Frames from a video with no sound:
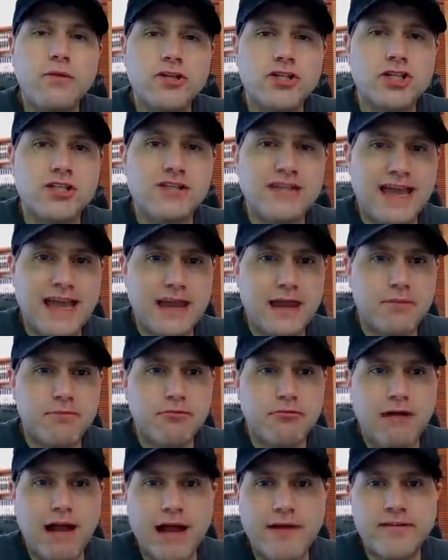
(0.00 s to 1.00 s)
we should
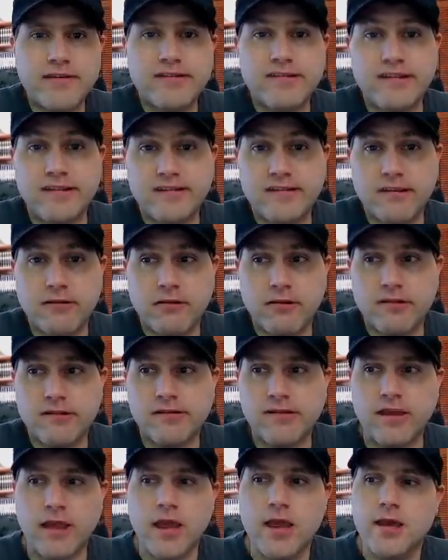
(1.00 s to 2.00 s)
take privacy
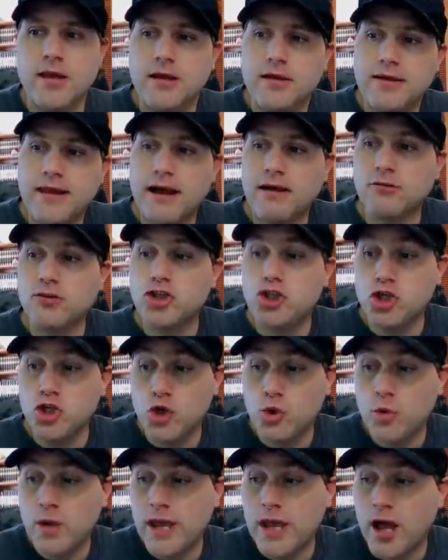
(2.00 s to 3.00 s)
seriously. Now,
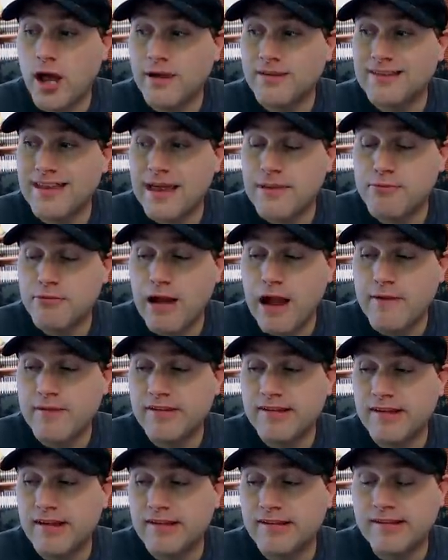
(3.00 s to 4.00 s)
do we all take
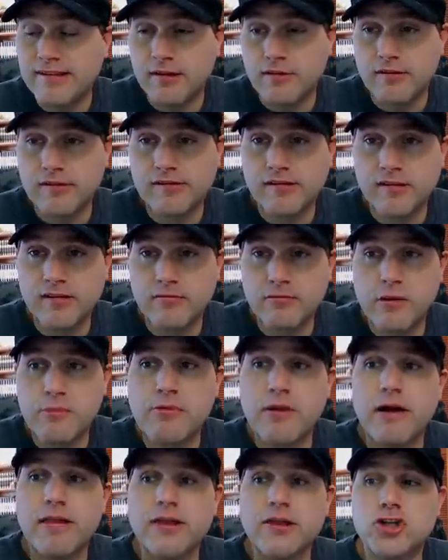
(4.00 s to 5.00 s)
privacy as seriously as we
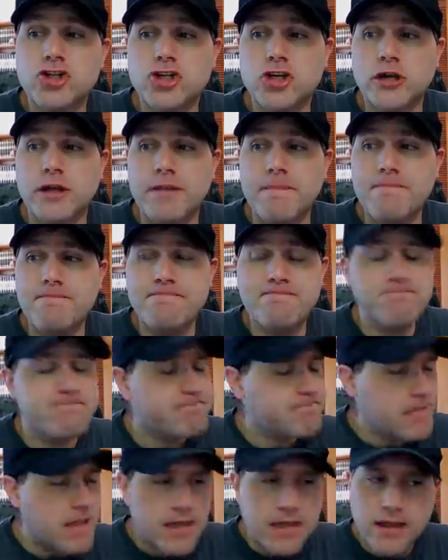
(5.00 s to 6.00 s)
probably should?
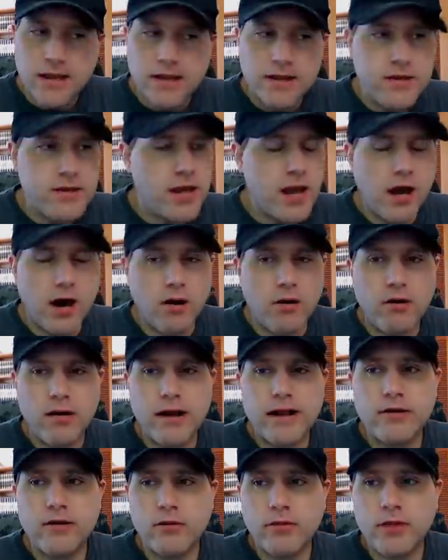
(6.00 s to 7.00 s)
No,
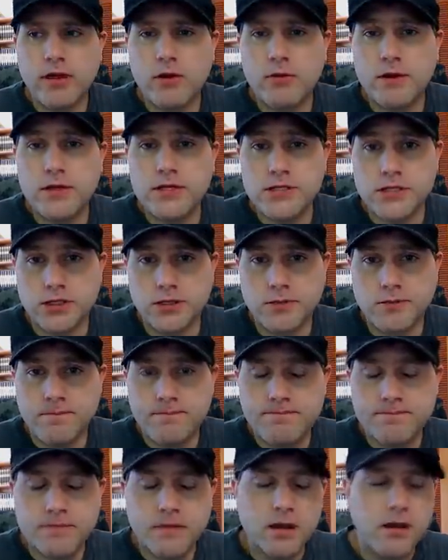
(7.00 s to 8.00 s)
I don't think we do.
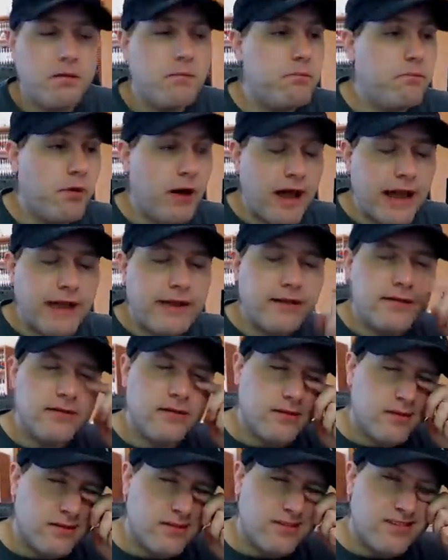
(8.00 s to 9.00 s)
But
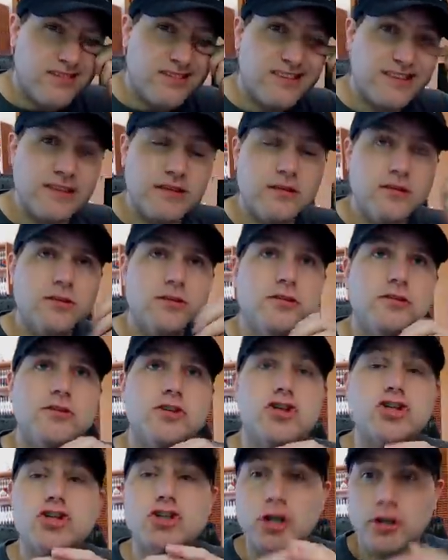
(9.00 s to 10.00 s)

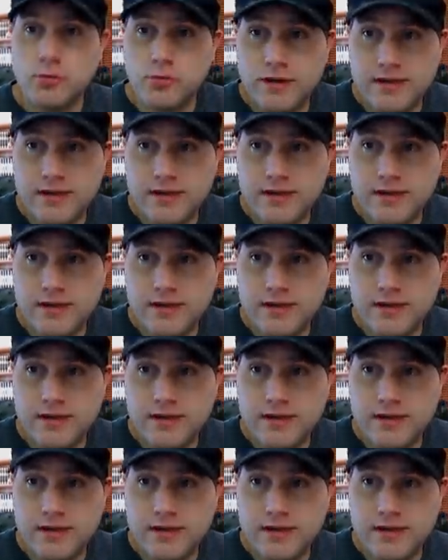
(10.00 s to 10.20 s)
should